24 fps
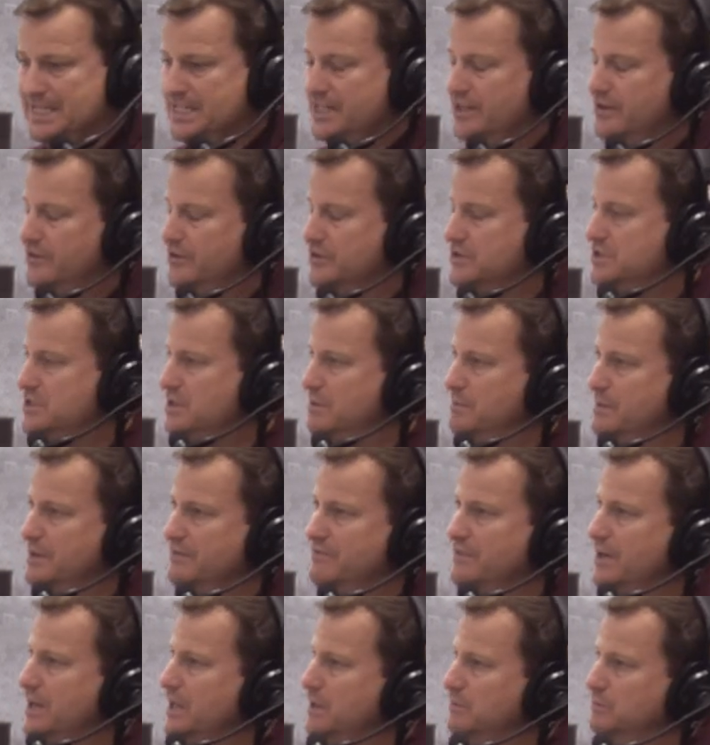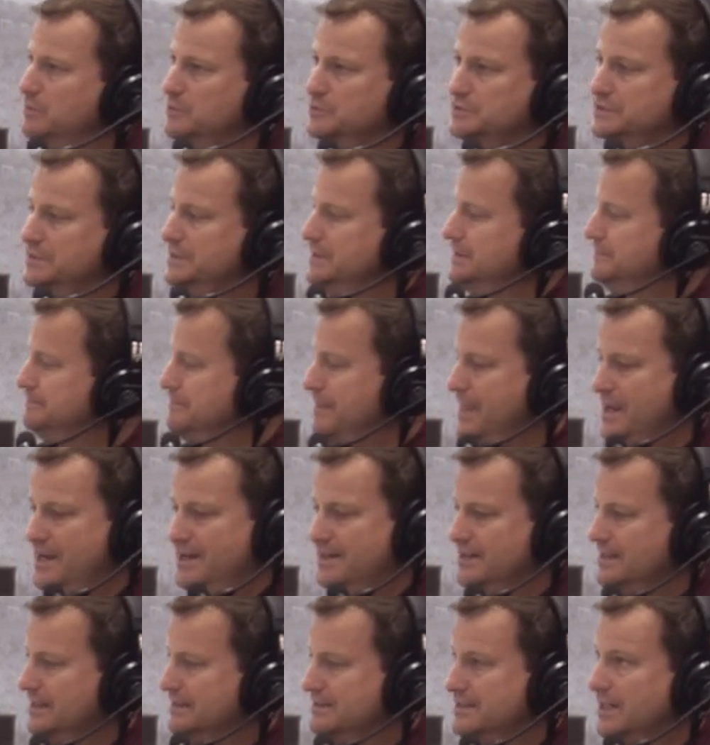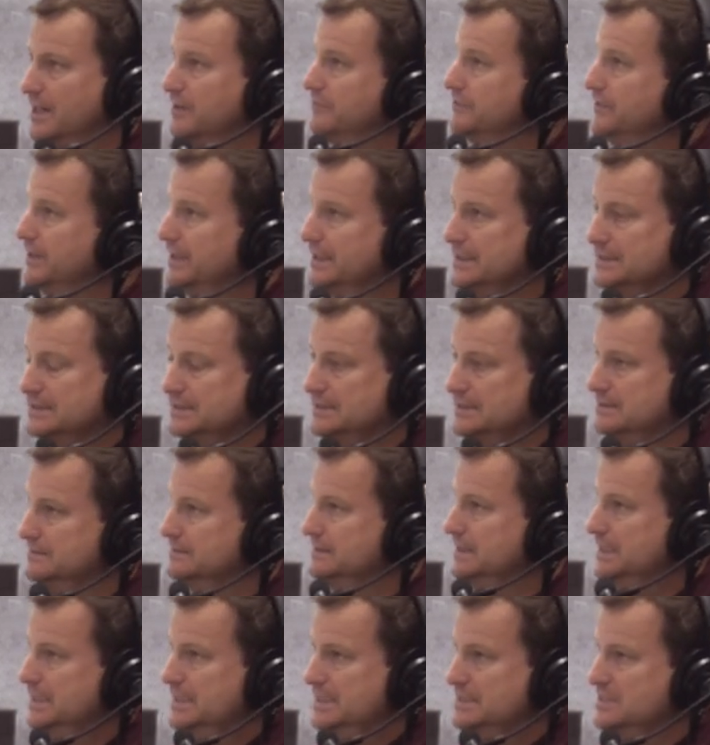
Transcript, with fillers: You know, there's so many variables into your toughness and